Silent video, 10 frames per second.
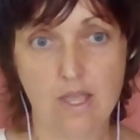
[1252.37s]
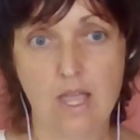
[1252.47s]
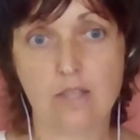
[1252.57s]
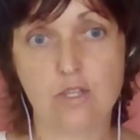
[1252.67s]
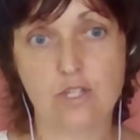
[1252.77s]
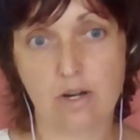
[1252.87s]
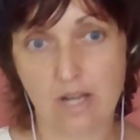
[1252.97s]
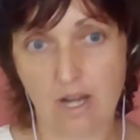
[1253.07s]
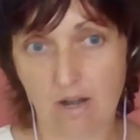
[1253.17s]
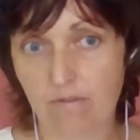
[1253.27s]
and start
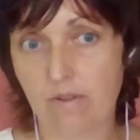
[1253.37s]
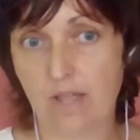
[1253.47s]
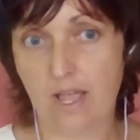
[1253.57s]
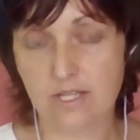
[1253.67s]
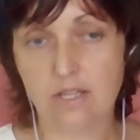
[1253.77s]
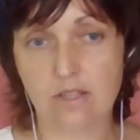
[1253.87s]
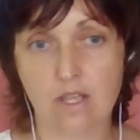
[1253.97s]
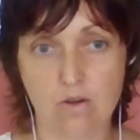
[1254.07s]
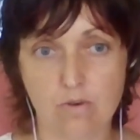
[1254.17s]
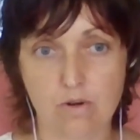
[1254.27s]
carefully asking the
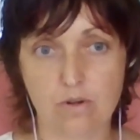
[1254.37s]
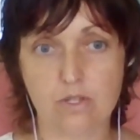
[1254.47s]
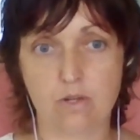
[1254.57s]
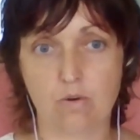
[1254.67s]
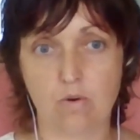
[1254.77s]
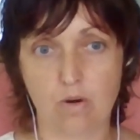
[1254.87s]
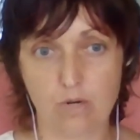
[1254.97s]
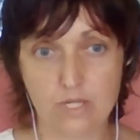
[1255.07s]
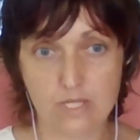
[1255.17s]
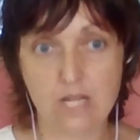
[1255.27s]
owners
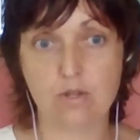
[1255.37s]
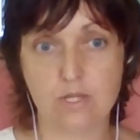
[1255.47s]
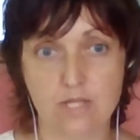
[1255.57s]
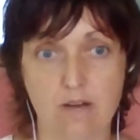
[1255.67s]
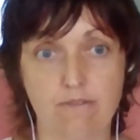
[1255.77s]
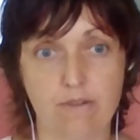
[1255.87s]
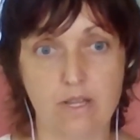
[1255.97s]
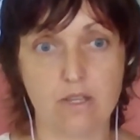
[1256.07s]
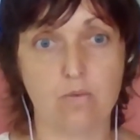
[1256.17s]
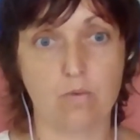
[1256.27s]
or seeing yourself
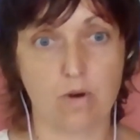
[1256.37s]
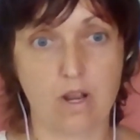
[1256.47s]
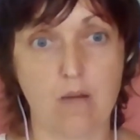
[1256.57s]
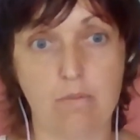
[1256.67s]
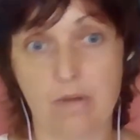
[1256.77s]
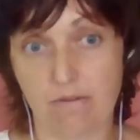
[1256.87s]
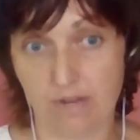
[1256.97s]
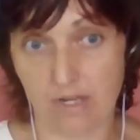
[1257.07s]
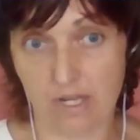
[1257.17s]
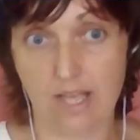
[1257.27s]
in your workup if
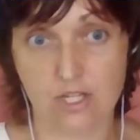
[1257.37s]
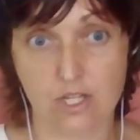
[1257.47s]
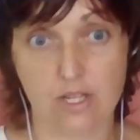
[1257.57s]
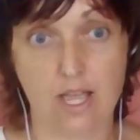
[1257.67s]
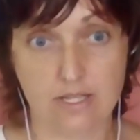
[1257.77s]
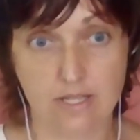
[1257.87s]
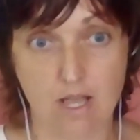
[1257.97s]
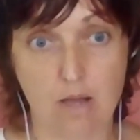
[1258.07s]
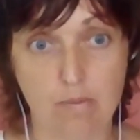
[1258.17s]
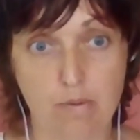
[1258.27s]
it actually adds
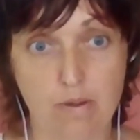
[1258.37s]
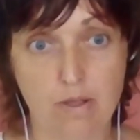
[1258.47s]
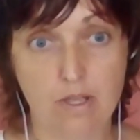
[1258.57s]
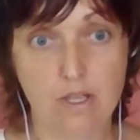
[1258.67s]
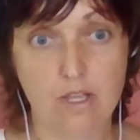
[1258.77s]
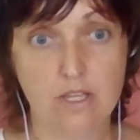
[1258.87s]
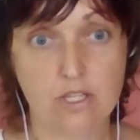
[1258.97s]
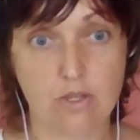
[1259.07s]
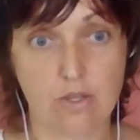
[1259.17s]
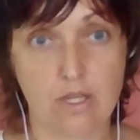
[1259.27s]
up.
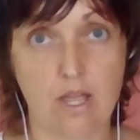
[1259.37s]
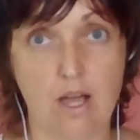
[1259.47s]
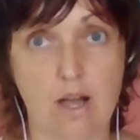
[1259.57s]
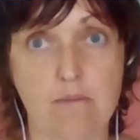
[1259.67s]
So that,